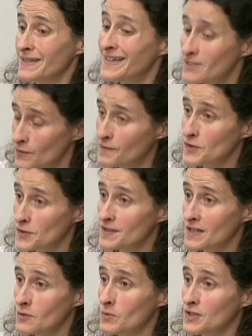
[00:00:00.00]
That's the first
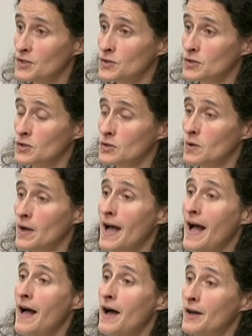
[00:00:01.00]
thing we need to do
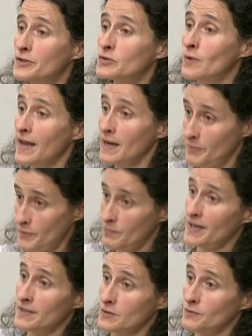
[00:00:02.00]
to help the
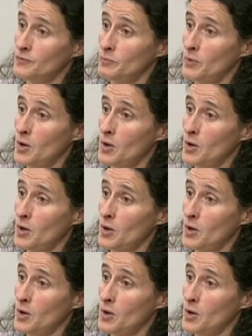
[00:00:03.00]
rest of the bog.